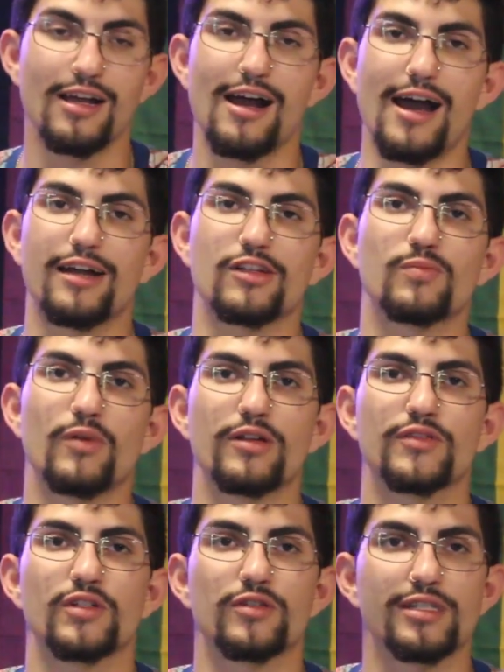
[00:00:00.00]
I had a
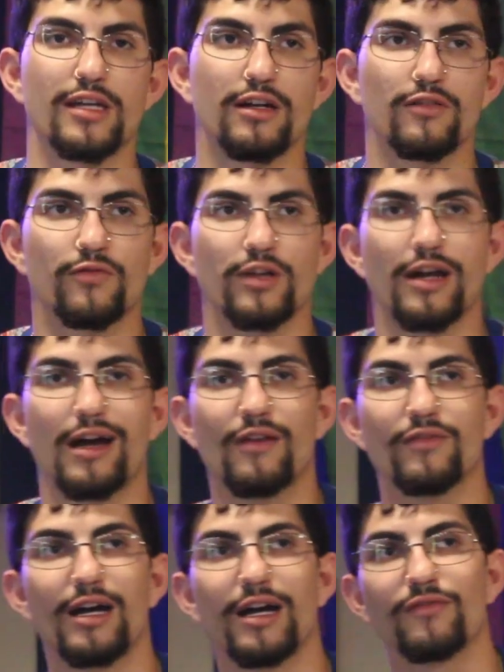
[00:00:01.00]
sponsor in Santa Fe. I
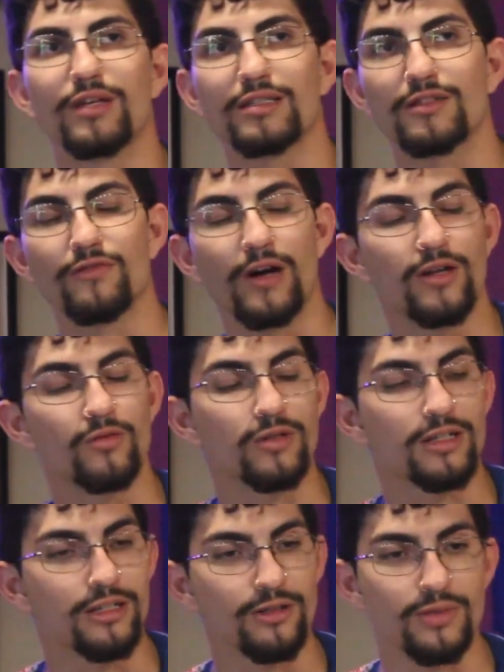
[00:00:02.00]
have yet to find one
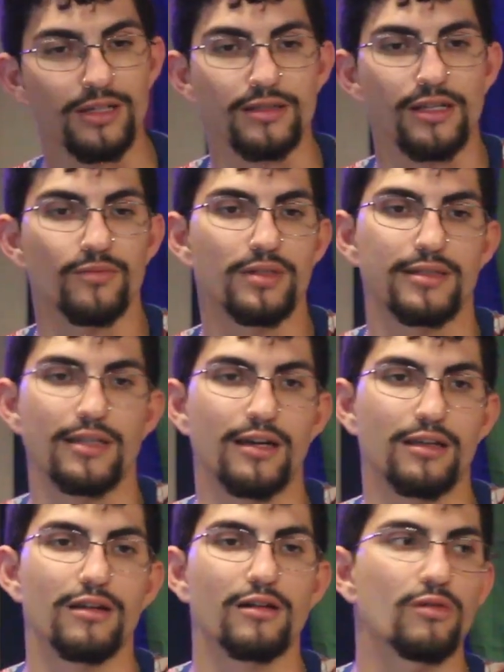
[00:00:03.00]
here because I've been
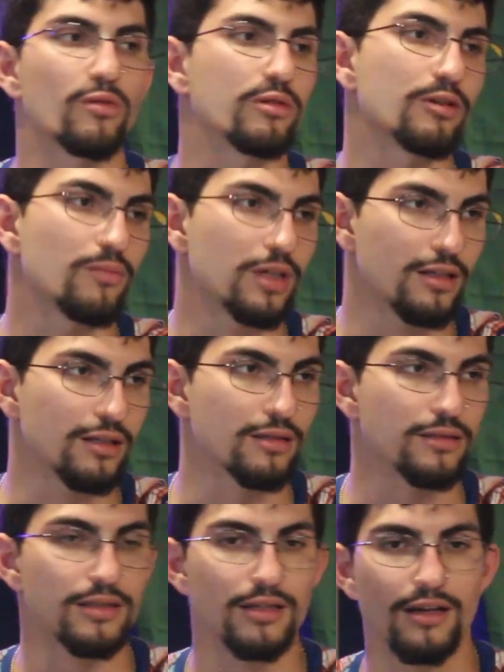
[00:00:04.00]
slacking on going to
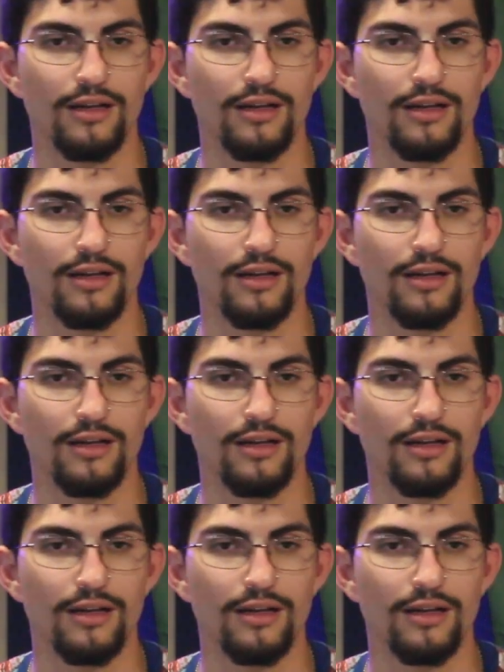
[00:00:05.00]
meetings.